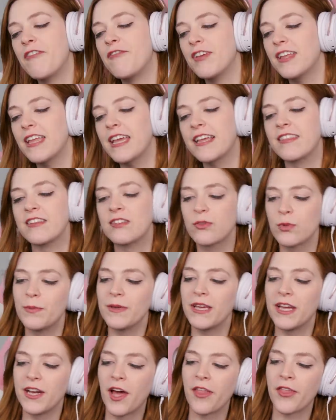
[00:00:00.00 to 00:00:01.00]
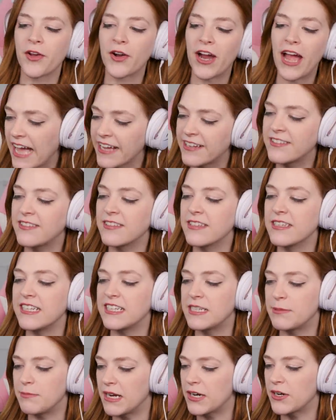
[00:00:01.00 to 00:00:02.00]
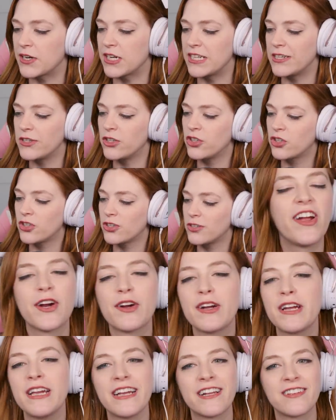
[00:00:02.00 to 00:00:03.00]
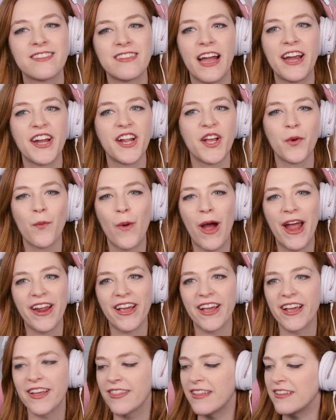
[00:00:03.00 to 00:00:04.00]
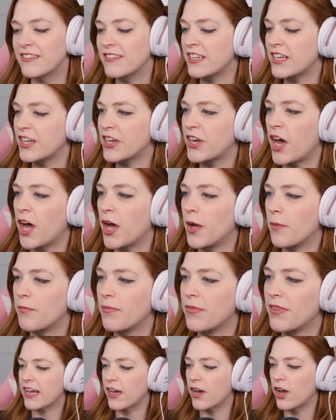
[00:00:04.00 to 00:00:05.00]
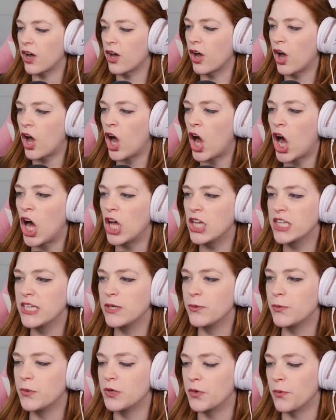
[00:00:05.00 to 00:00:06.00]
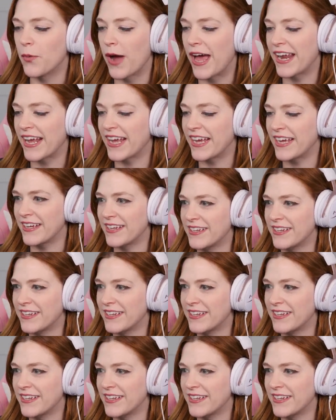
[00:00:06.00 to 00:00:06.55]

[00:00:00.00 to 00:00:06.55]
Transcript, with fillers: I feel like this will be another excellent excellent marriage. Very exciting wedding that's gonna come. Like a Hollywood wedding.